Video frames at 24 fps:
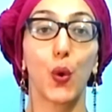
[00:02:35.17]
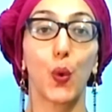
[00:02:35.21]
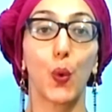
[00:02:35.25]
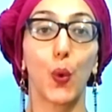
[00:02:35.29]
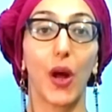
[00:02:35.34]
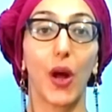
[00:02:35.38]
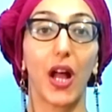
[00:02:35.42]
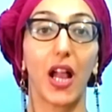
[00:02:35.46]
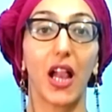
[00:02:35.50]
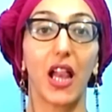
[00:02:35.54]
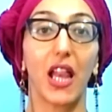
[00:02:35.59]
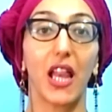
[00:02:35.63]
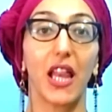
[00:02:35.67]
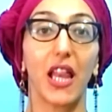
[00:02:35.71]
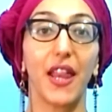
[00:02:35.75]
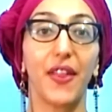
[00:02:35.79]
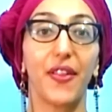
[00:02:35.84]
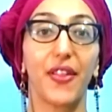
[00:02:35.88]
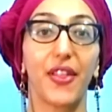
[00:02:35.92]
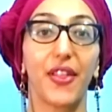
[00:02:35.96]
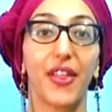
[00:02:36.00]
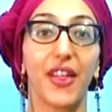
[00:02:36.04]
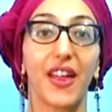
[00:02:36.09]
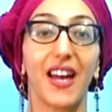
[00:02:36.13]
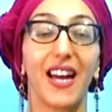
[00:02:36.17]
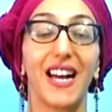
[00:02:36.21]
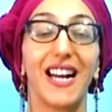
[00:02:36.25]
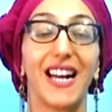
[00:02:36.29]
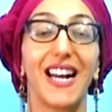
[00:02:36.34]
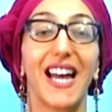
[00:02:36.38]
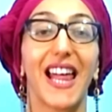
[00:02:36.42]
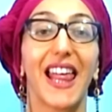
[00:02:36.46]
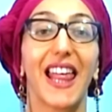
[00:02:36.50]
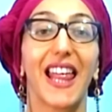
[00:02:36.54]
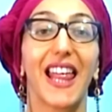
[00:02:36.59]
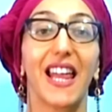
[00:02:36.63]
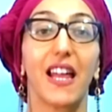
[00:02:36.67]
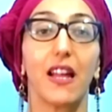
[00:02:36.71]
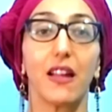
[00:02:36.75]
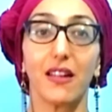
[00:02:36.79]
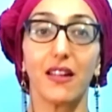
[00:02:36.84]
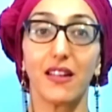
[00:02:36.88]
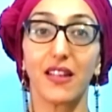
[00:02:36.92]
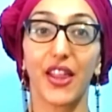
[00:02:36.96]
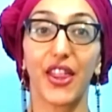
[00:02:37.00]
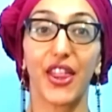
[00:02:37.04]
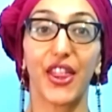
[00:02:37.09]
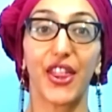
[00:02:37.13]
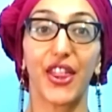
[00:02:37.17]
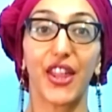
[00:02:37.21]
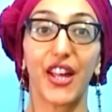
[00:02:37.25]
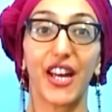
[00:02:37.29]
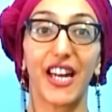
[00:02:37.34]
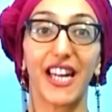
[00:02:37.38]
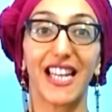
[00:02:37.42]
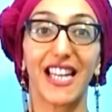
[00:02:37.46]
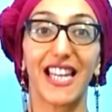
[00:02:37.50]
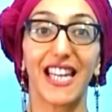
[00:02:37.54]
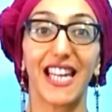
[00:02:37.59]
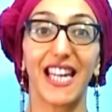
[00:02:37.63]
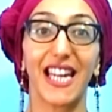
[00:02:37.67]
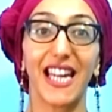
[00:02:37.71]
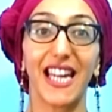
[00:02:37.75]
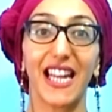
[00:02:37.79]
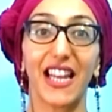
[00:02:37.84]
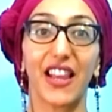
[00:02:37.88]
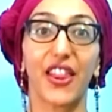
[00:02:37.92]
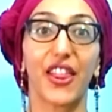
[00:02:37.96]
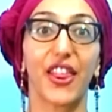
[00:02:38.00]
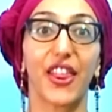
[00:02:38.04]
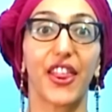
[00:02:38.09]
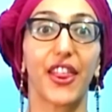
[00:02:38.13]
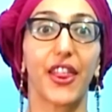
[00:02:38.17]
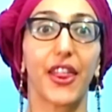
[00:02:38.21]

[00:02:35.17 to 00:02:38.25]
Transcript: 12th, 13th.